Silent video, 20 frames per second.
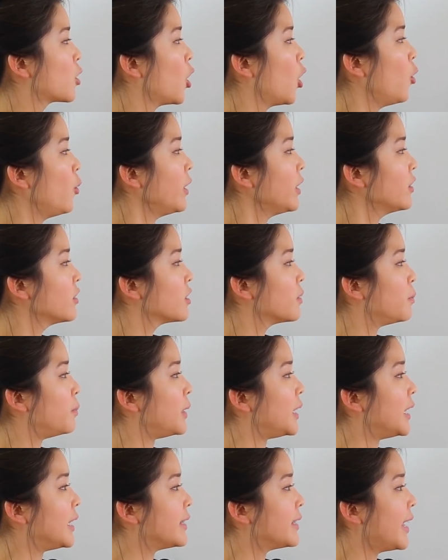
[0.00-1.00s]
going to
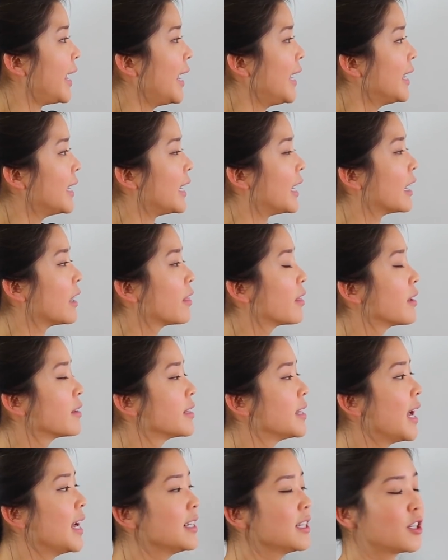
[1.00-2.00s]
be taking the
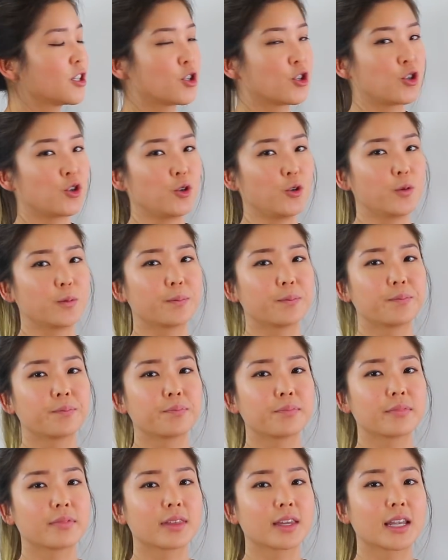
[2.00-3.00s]
test soon.
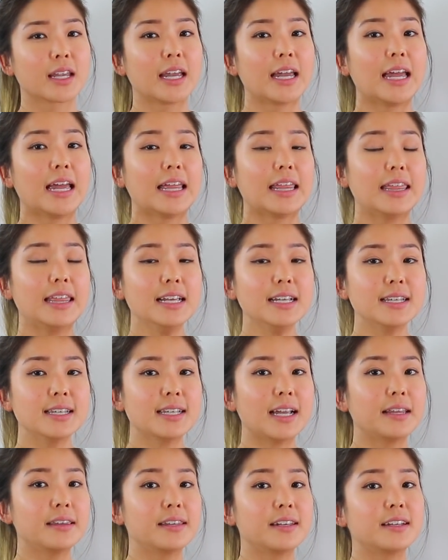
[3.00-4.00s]
This
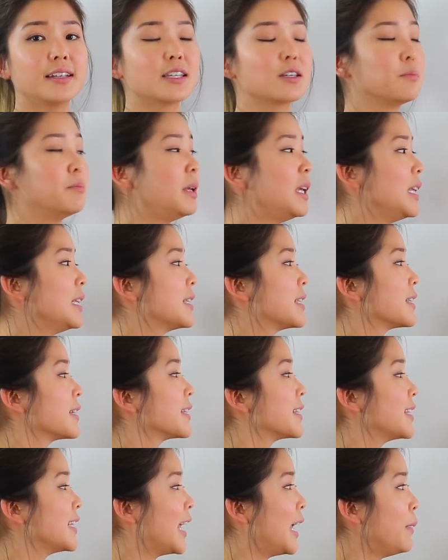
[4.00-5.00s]
sentence means the
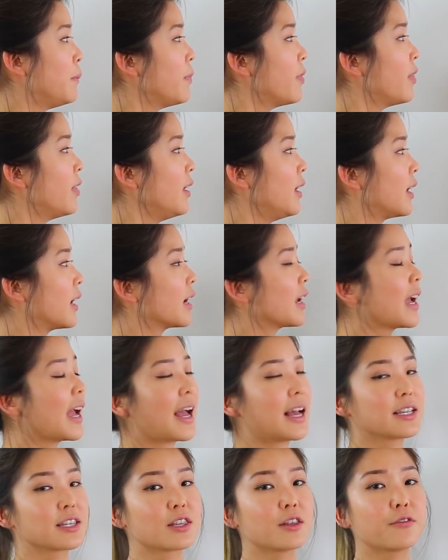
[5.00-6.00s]
same thing
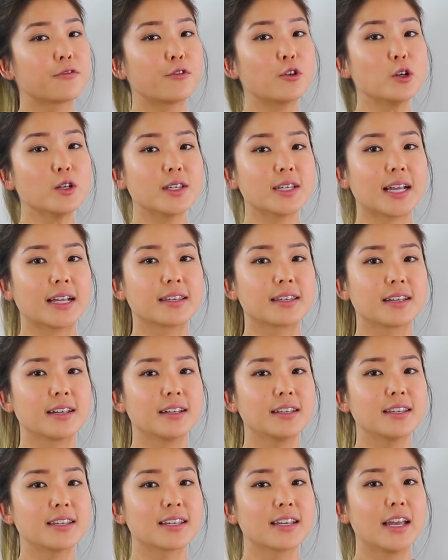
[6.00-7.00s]
as the first
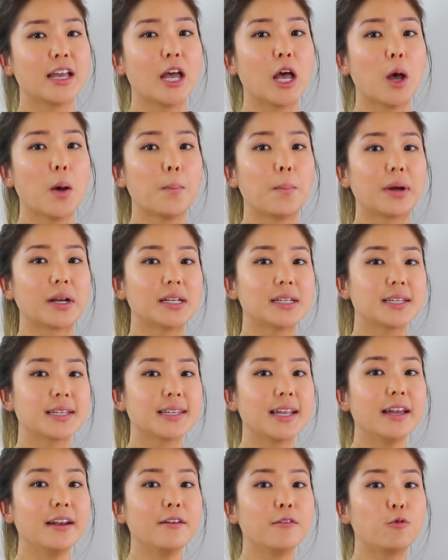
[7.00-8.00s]
sentence, but
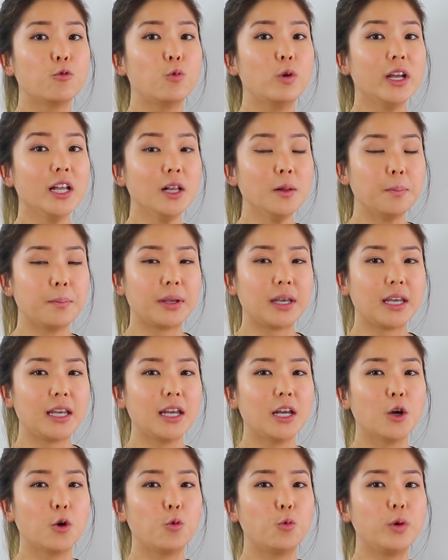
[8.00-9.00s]
instead of will
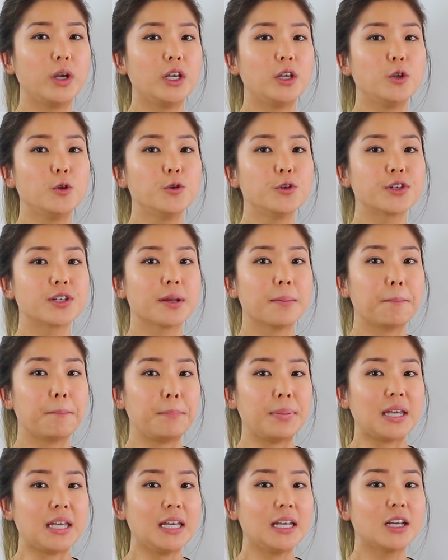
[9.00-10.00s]
be, we used
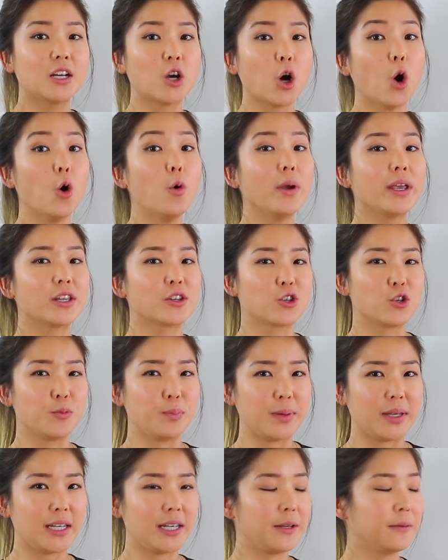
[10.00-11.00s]
be going to
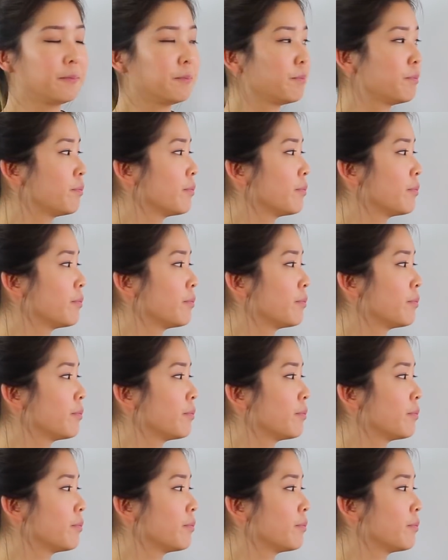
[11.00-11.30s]
be.